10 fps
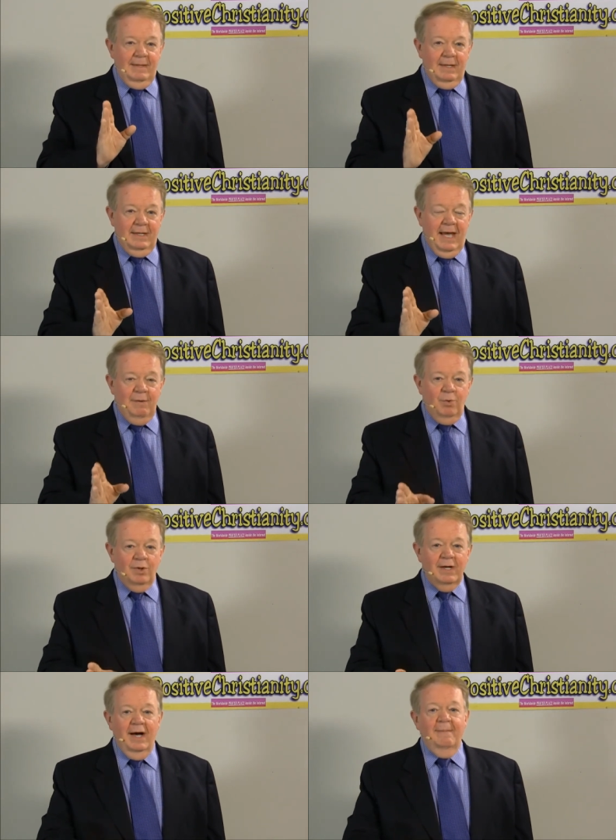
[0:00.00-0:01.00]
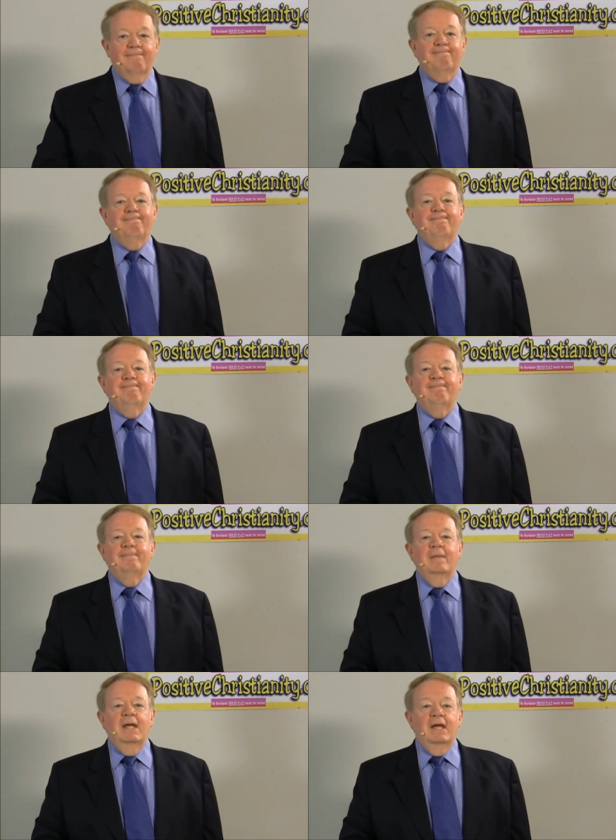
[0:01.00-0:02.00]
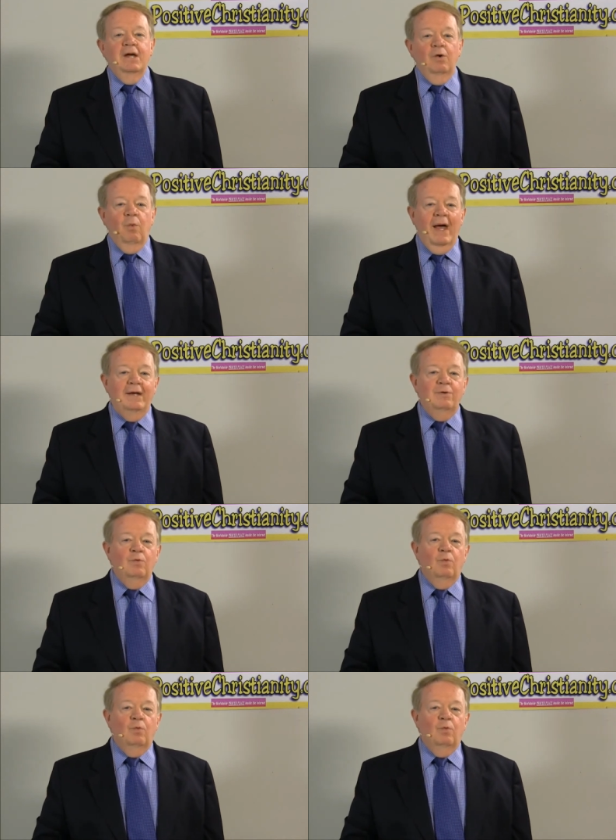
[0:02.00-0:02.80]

the day will come when